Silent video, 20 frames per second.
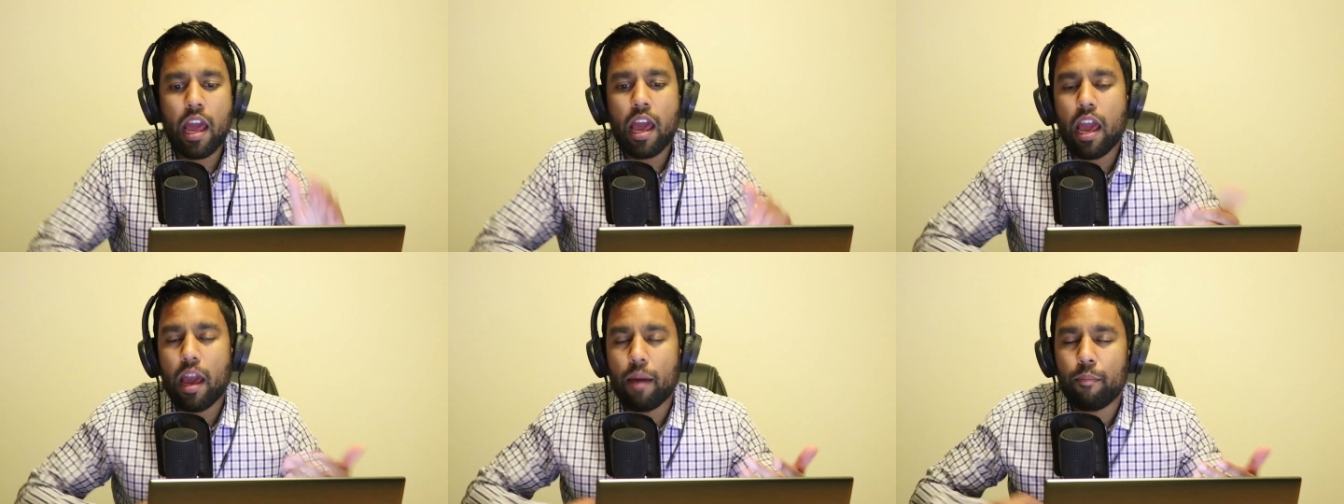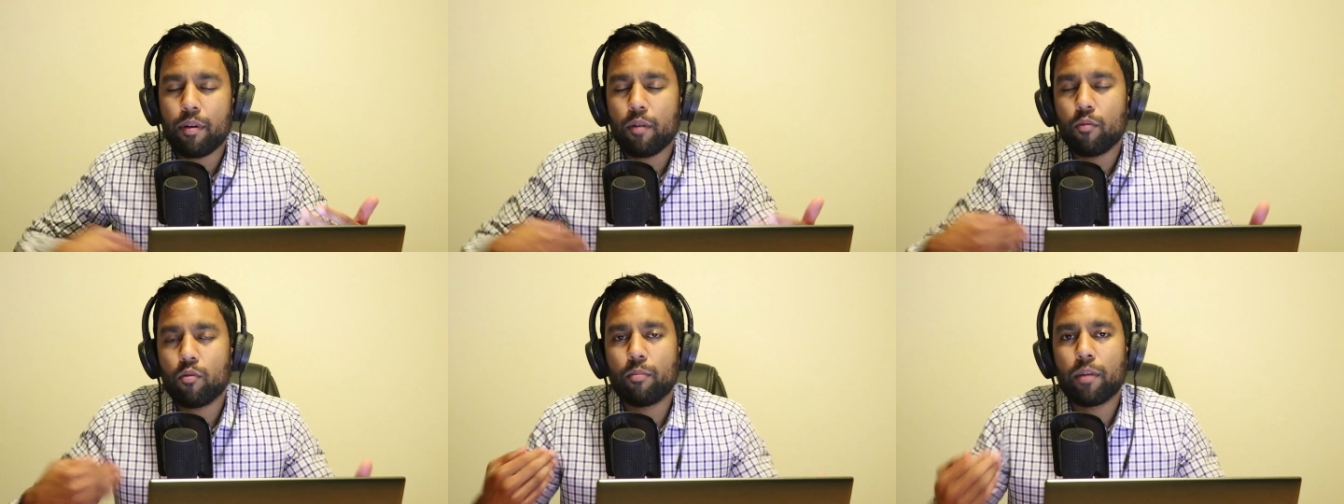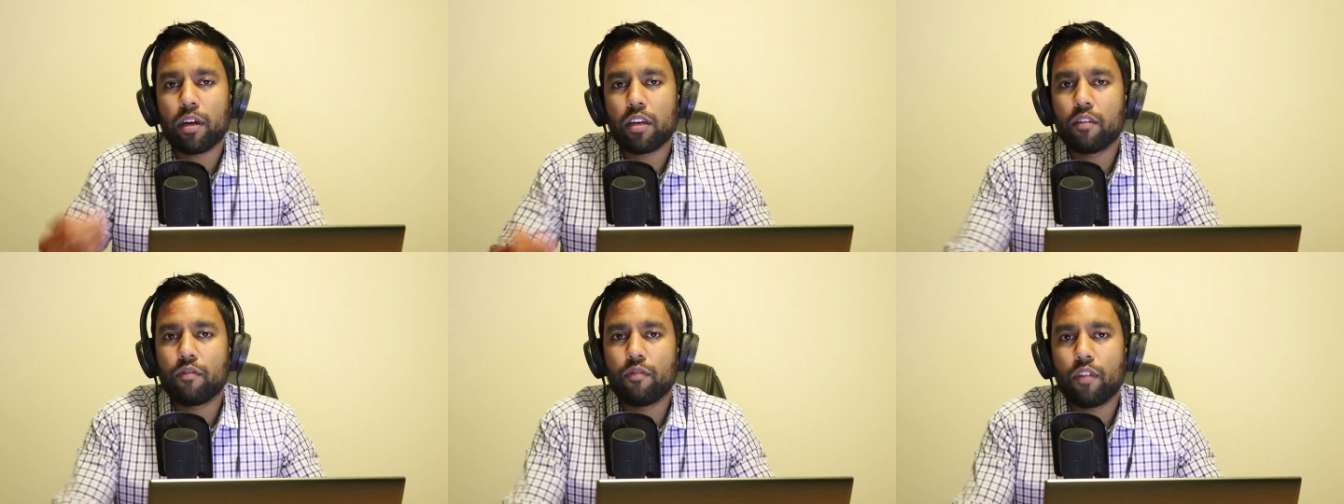And people
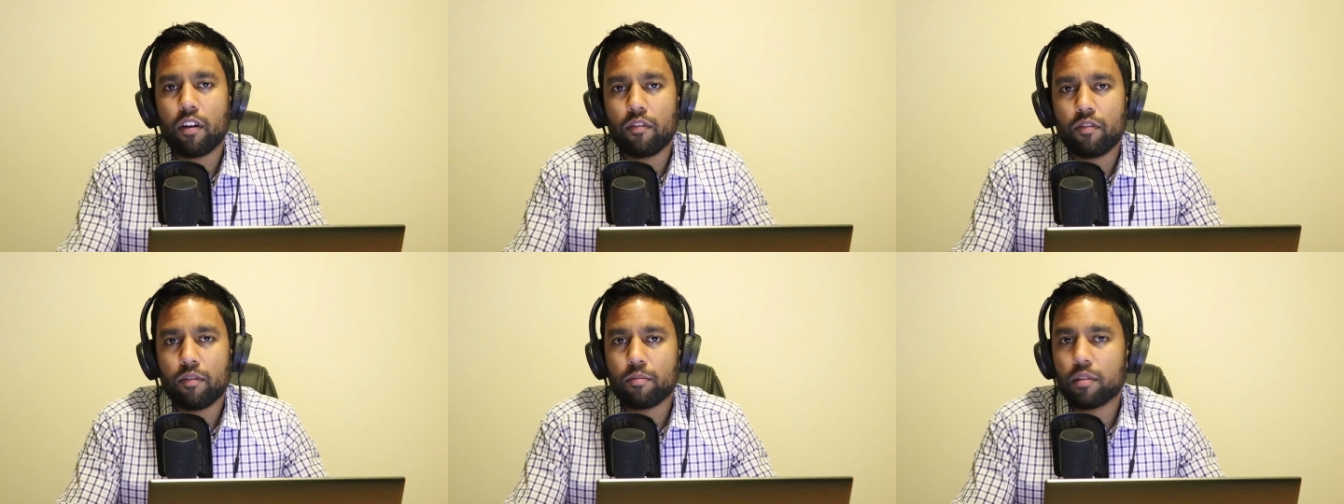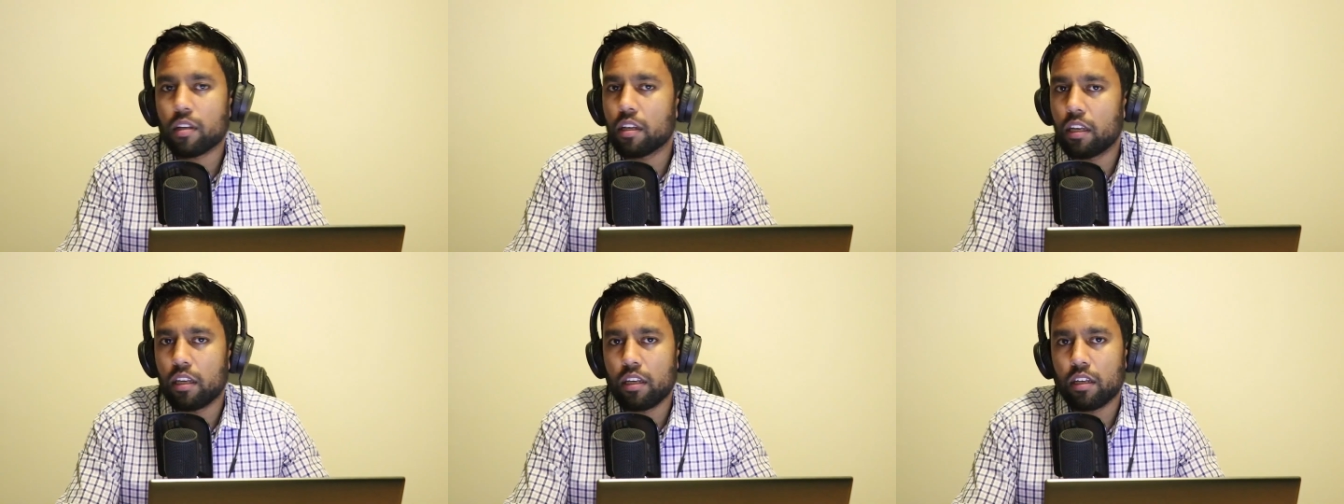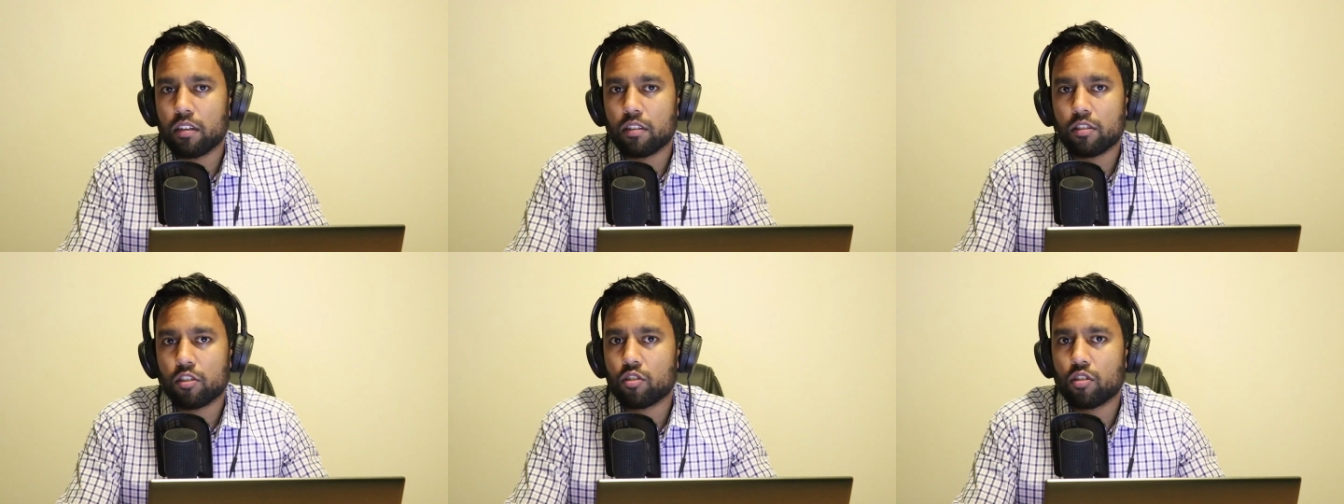making fun of him, he
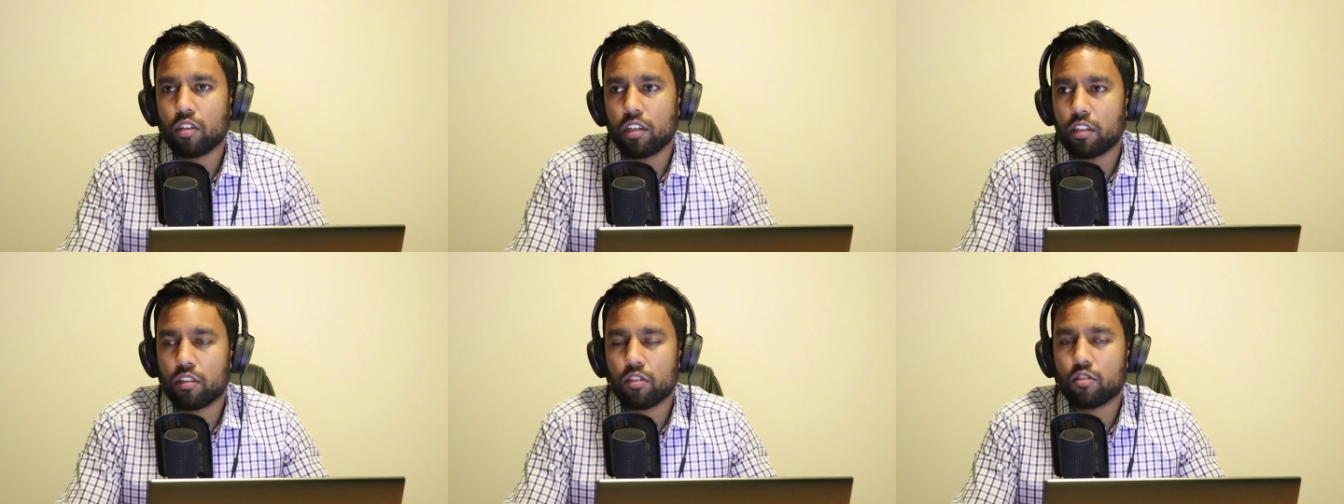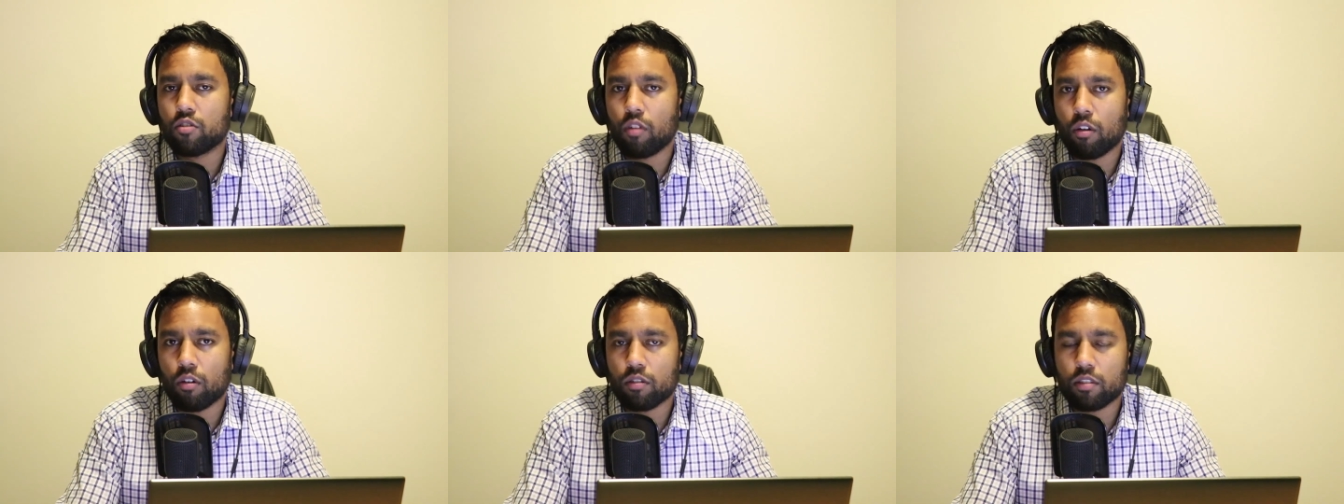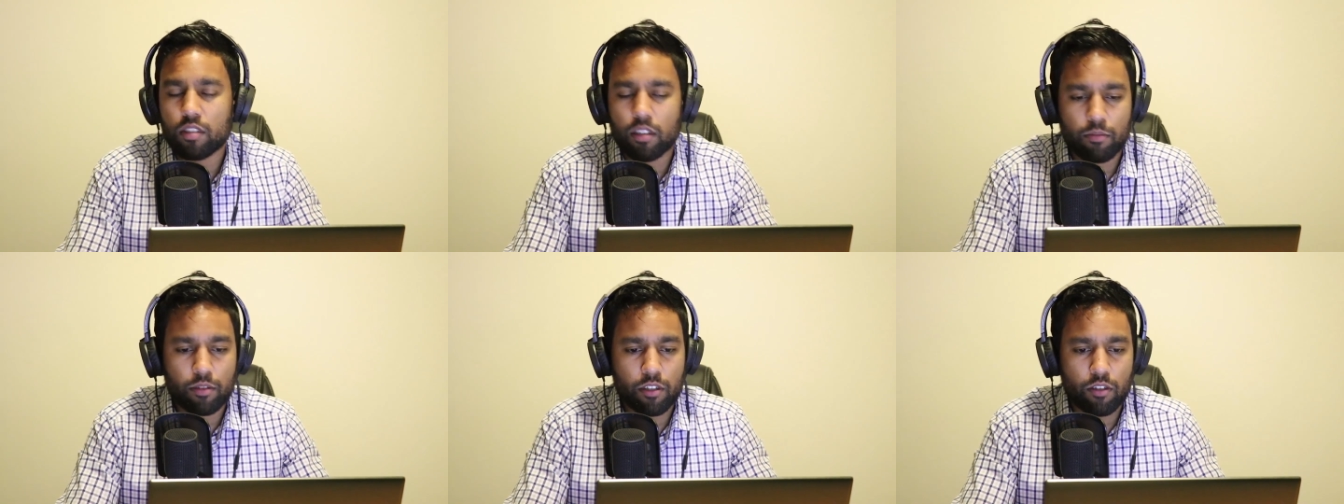had a, he had a stroke or
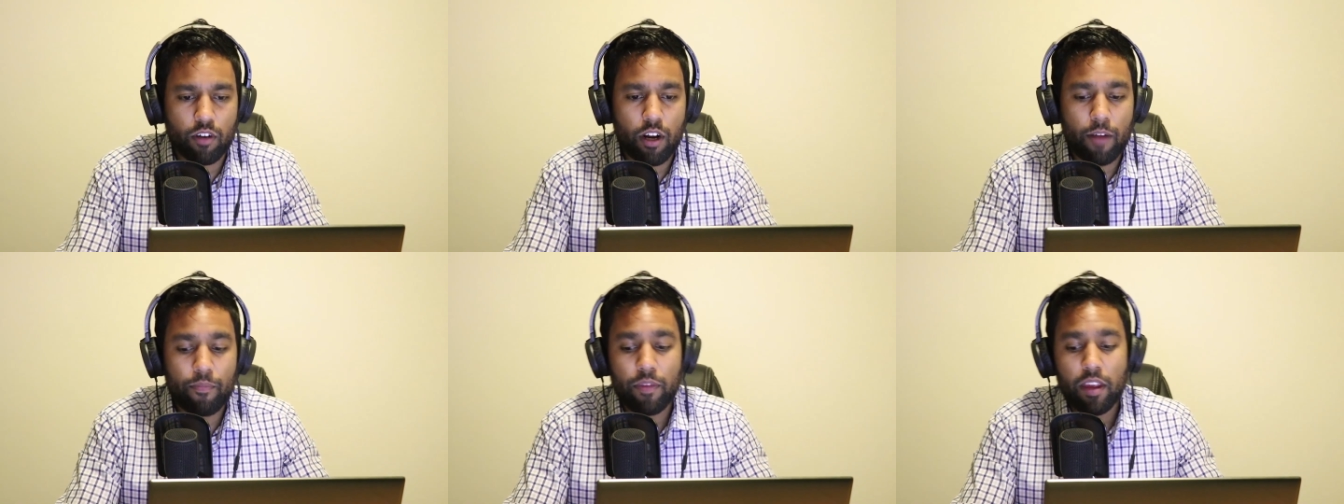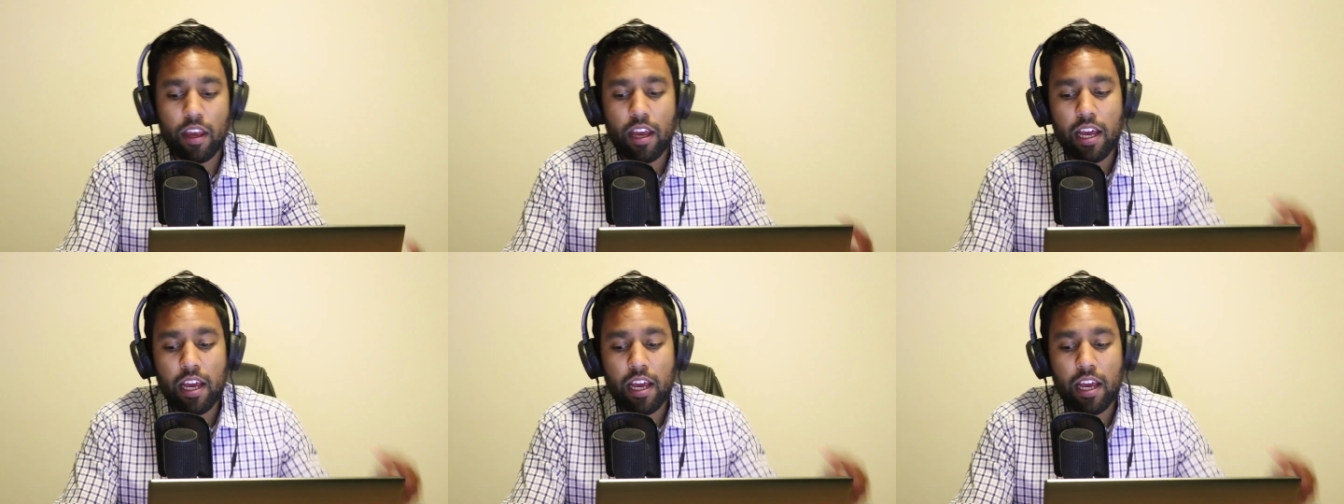some shit, right?